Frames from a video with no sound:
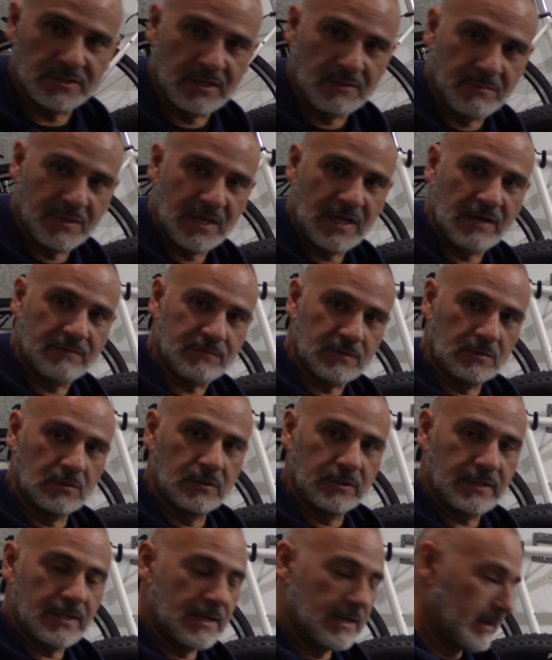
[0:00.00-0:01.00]
I'm going to have to
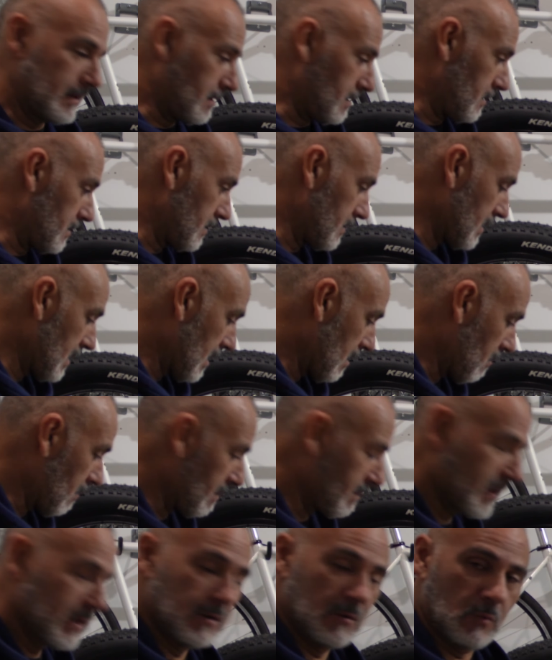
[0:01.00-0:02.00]
look at on how I'm going to